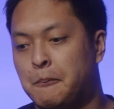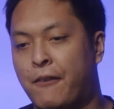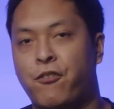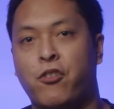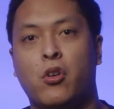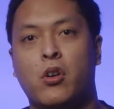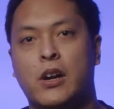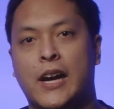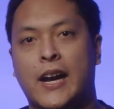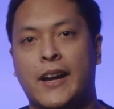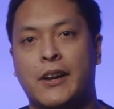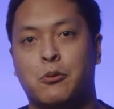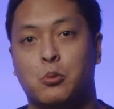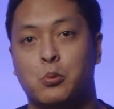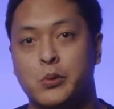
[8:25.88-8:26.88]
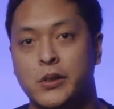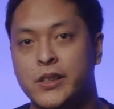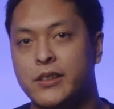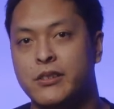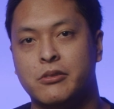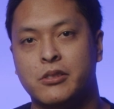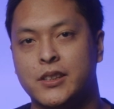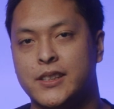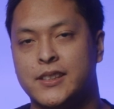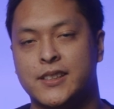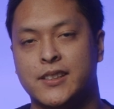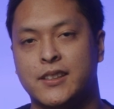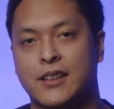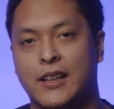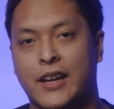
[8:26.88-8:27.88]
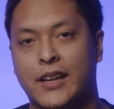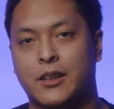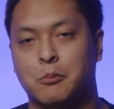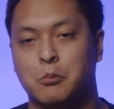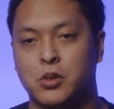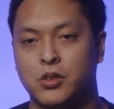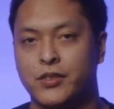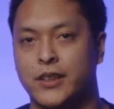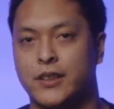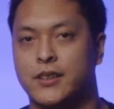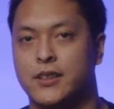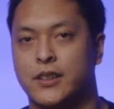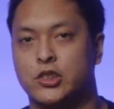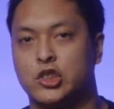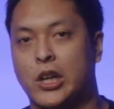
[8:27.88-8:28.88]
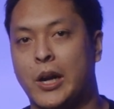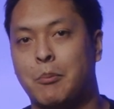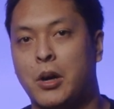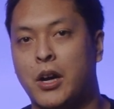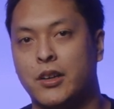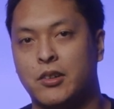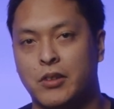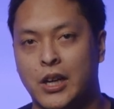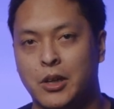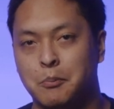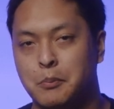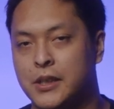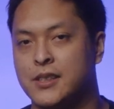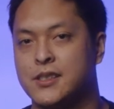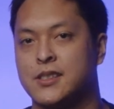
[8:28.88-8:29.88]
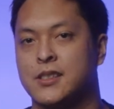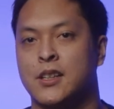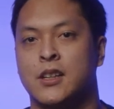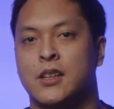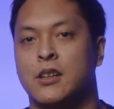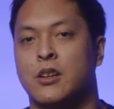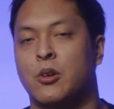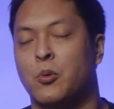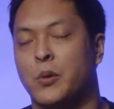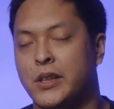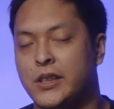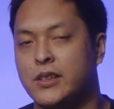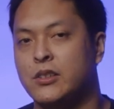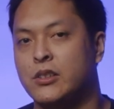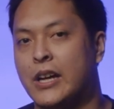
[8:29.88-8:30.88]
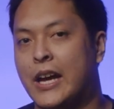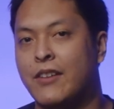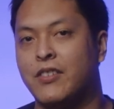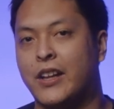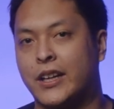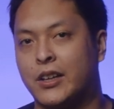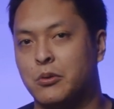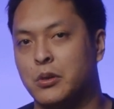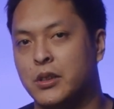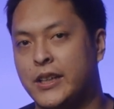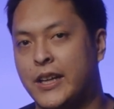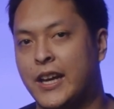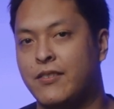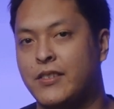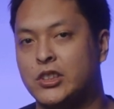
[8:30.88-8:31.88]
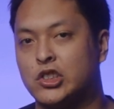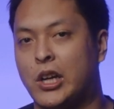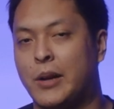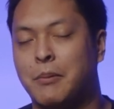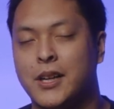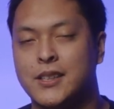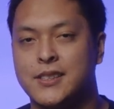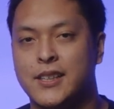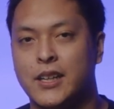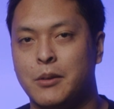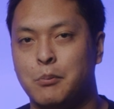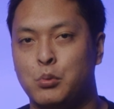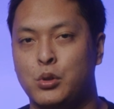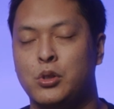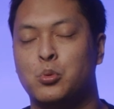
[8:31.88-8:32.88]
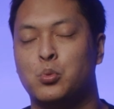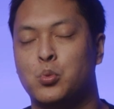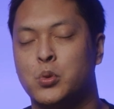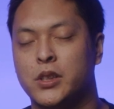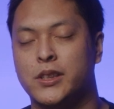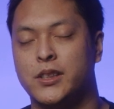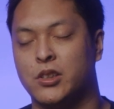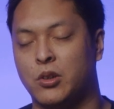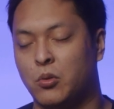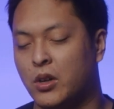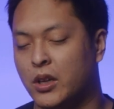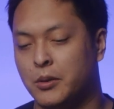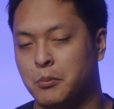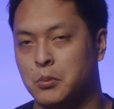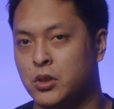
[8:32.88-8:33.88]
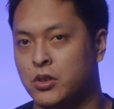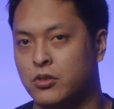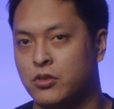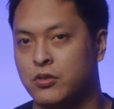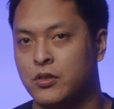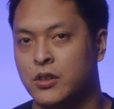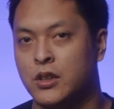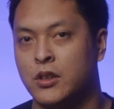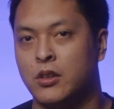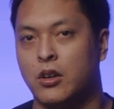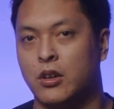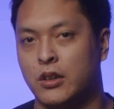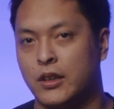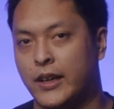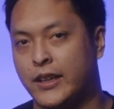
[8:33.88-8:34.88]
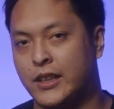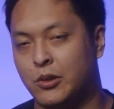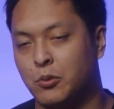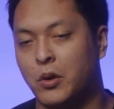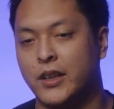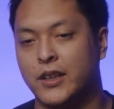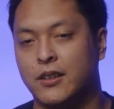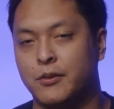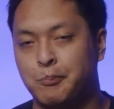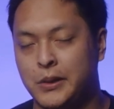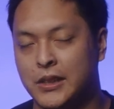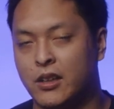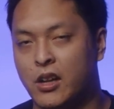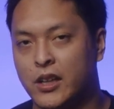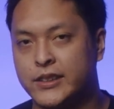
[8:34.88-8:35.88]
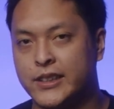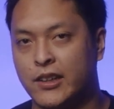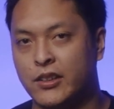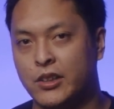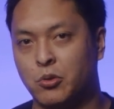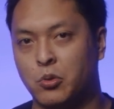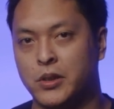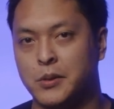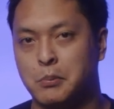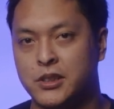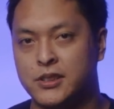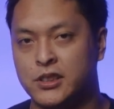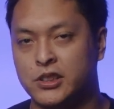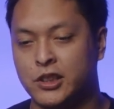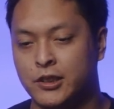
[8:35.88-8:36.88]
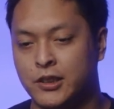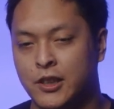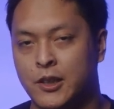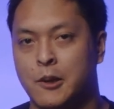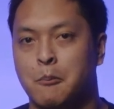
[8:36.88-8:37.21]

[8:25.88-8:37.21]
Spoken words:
Before, I really, really didn't like moving the tripod around because when you have like a really heavy tripod setup, you really don't want to move, or like you want to be locked down in one position.